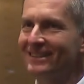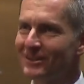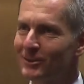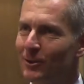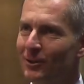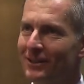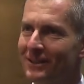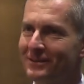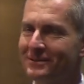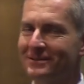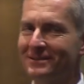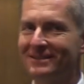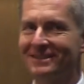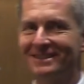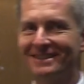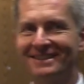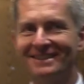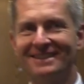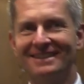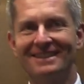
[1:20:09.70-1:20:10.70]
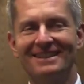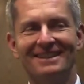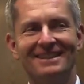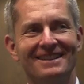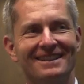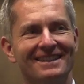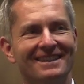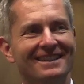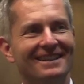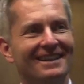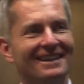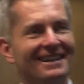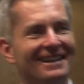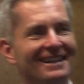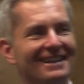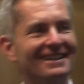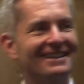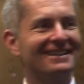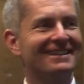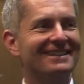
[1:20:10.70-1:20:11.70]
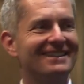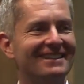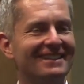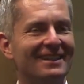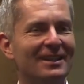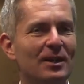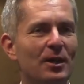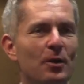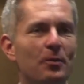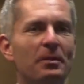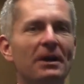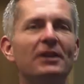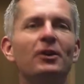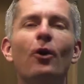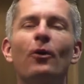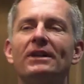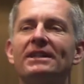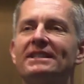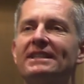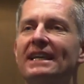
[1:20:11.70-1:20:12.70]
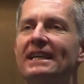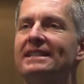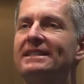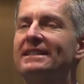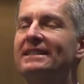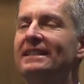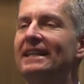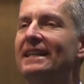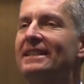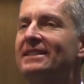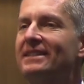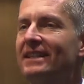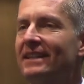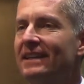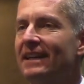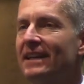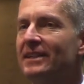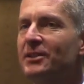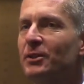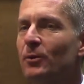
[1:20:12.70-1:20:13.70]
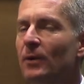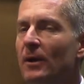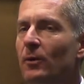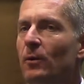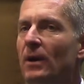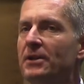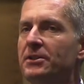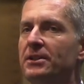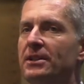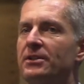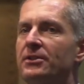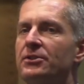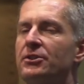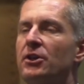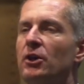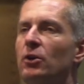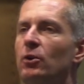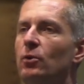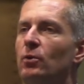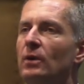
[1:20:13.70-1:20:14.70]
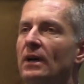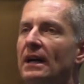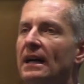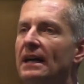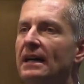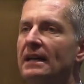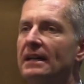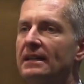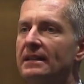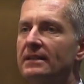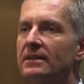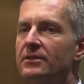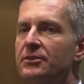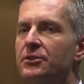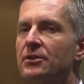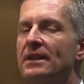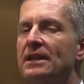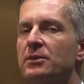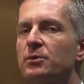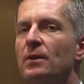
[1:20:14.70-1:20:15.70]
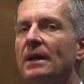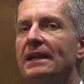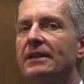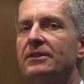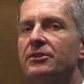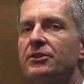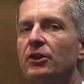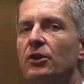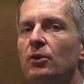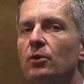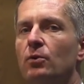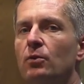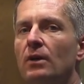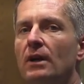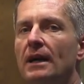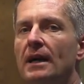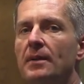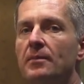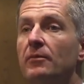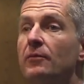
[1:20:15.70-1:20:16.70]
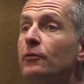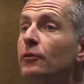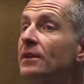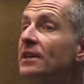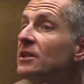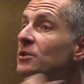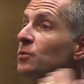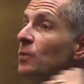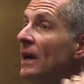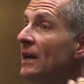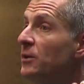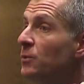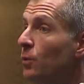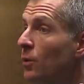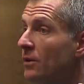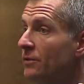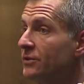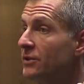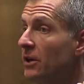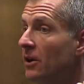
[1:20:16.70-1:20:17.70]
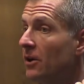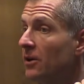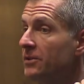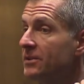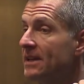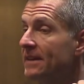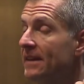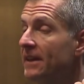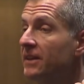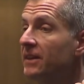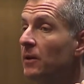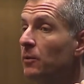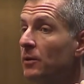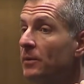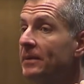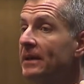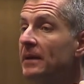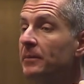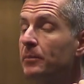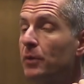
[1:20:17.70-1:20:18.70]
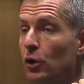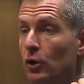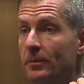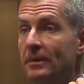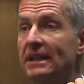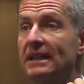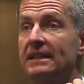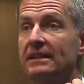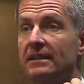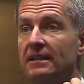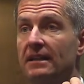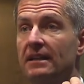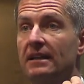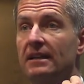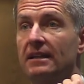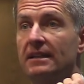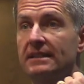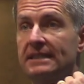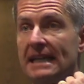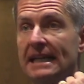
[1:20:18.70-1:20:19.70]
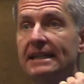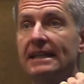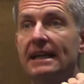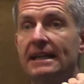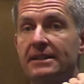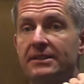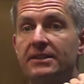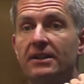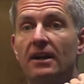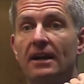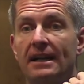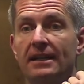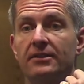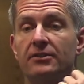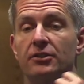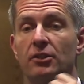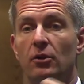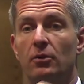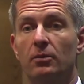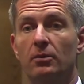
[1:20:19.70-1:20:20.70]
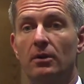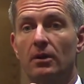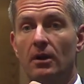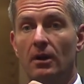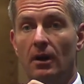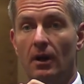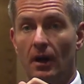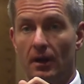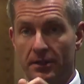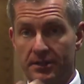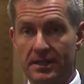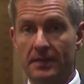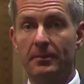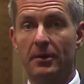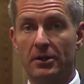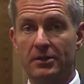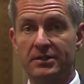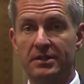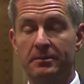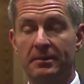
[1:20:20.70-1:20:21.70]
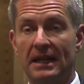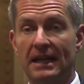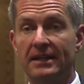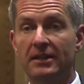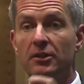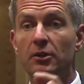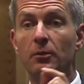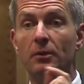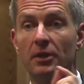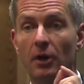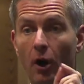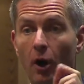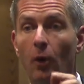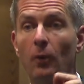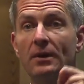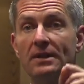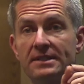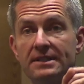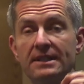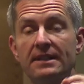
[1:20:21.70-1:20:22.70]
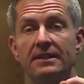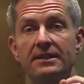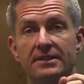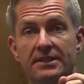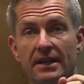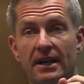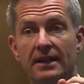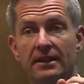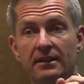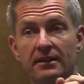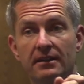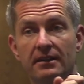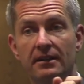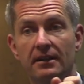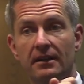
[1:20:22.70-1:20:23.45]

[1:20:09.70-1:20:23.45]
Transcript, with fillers: sort of. Uh, but no, it's, it's, it's, a, it's a great question. So, so that's right. So um, for these red dwarf stars, I think there would be a permanent day-night side. So on some parts of the planet, you would always see the sun,